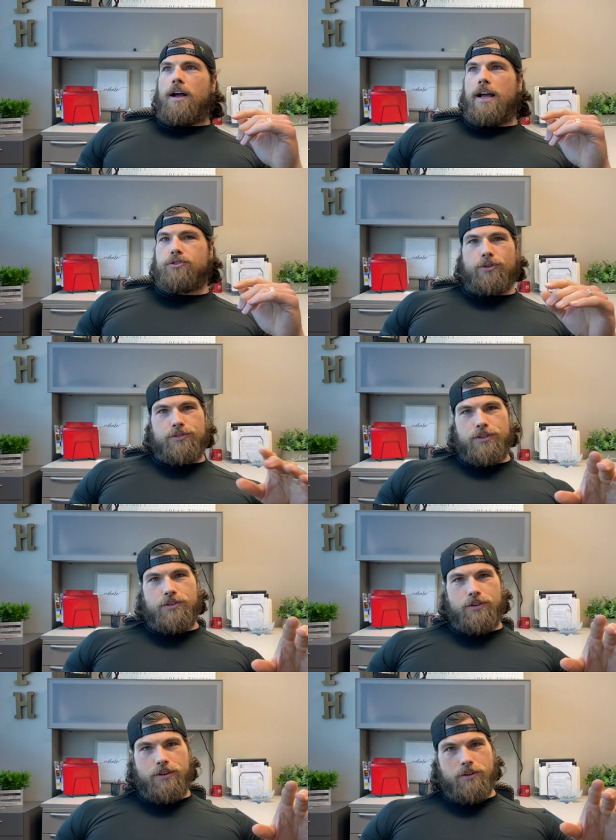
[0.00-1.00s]
I
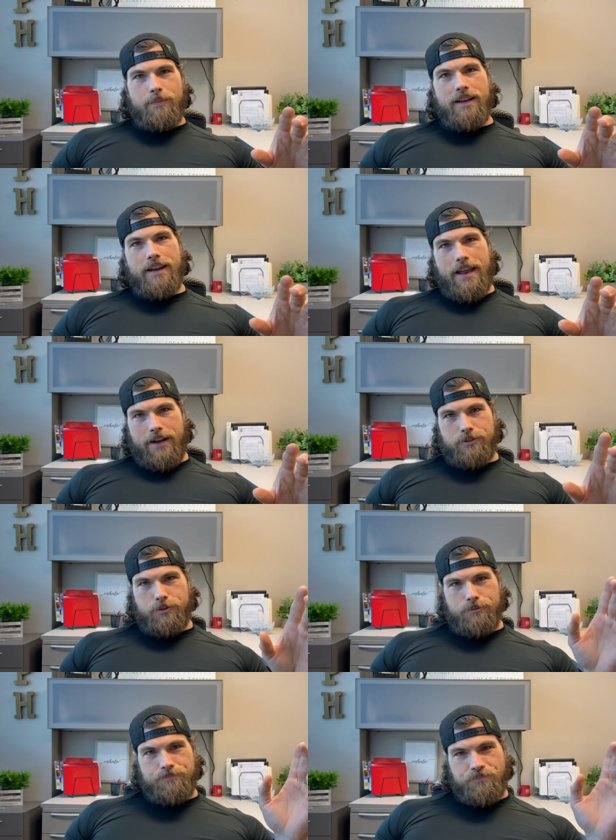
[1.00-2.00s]
transitioned into being an
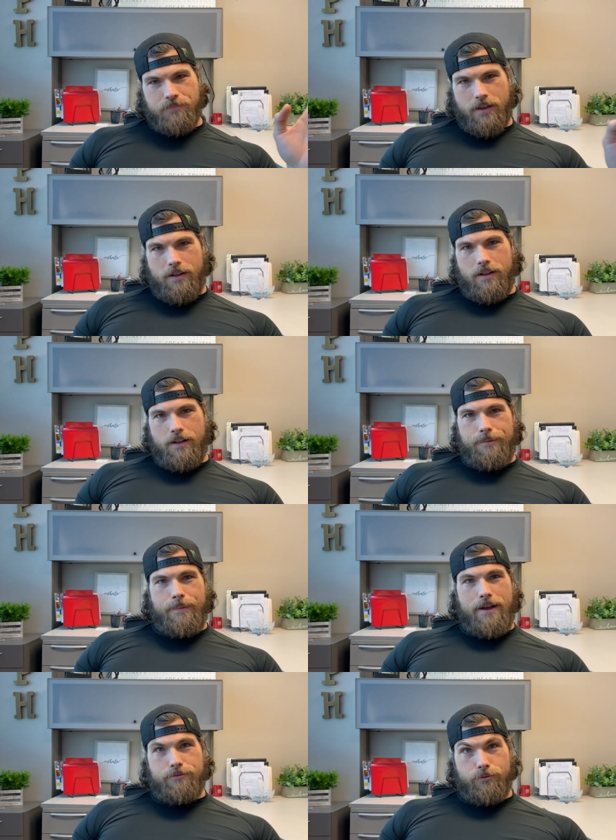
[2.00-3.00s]
actor
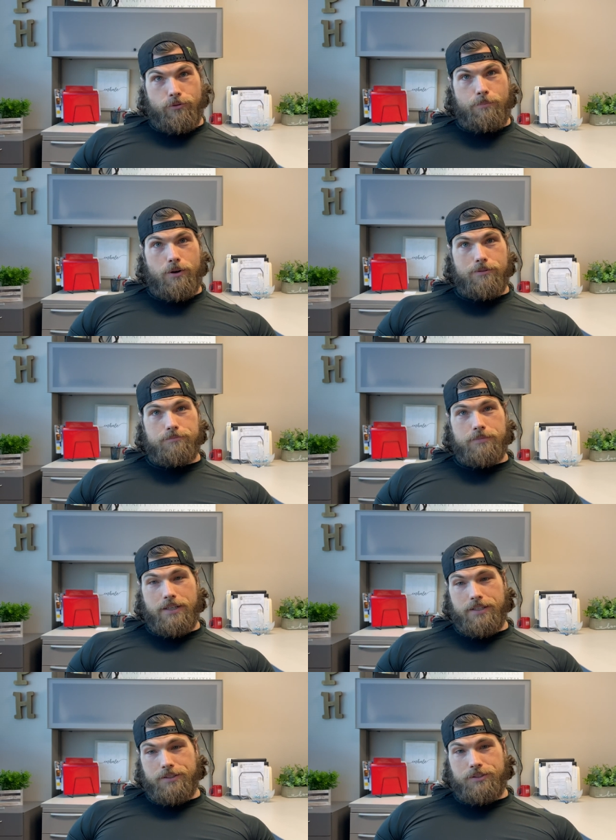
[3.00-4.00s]
after football,
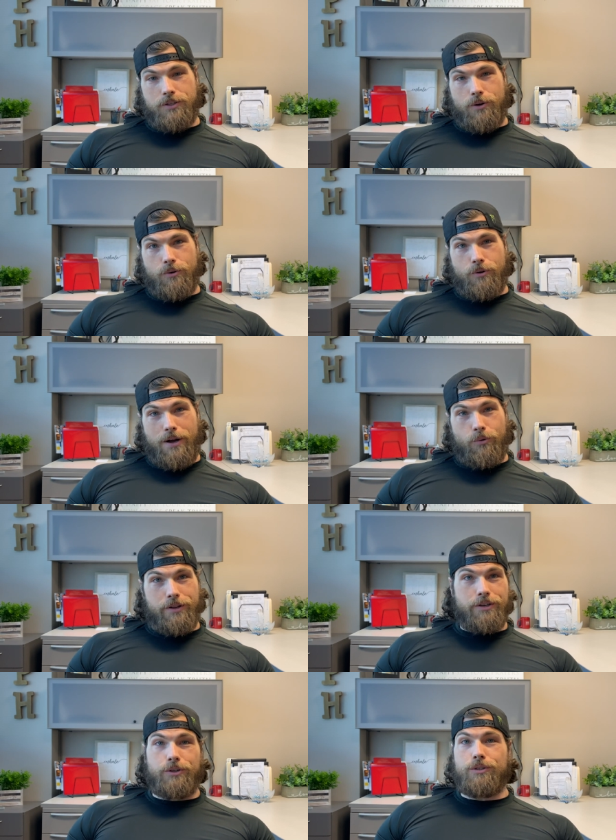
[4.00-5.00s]
and so I
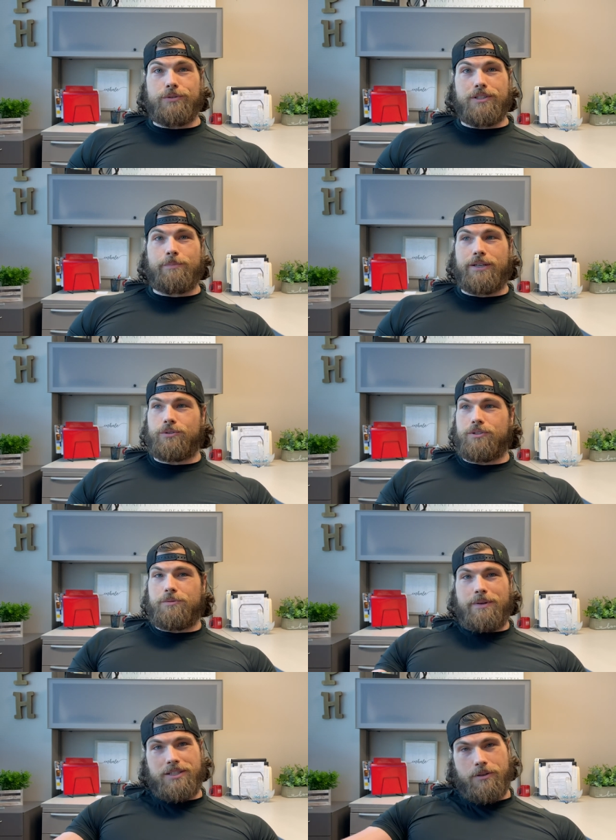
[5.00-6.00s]
wanted to include this picture.
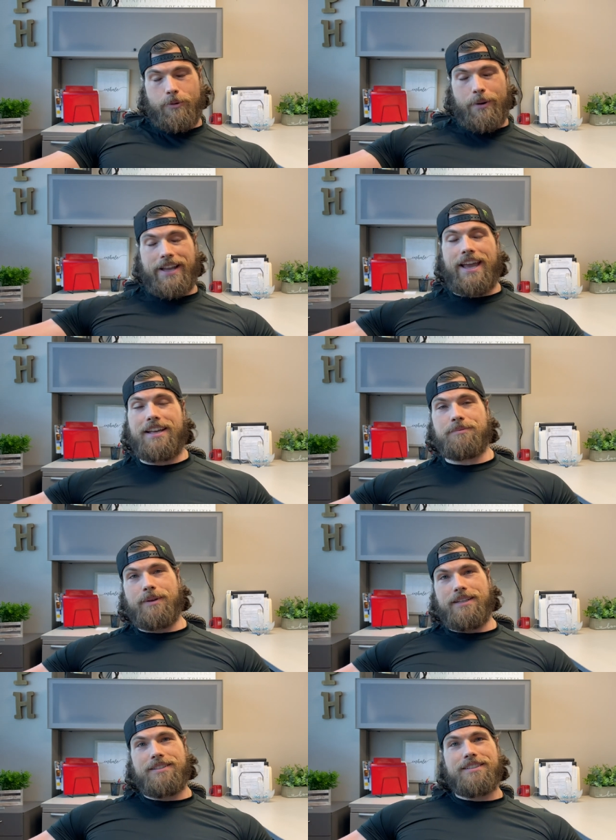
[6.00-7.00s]
This is me and some of my
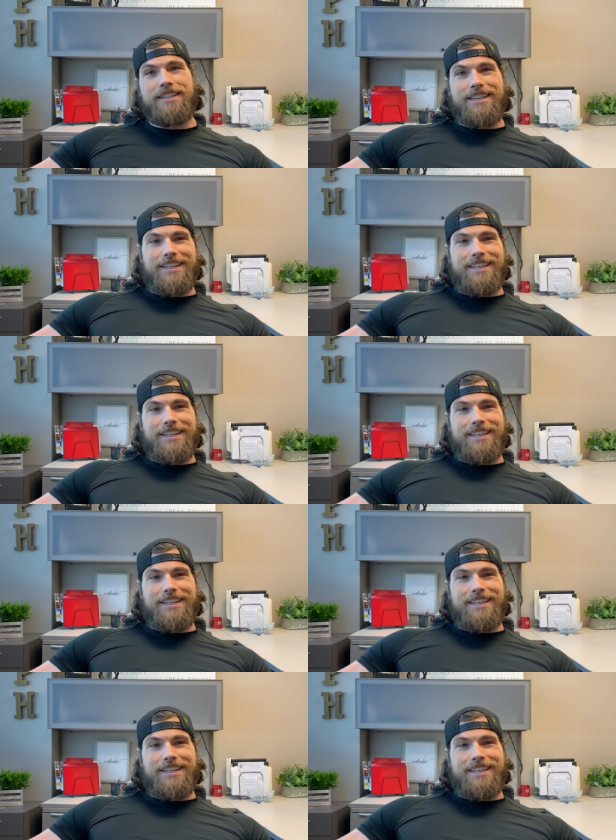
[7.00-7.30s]
castmates.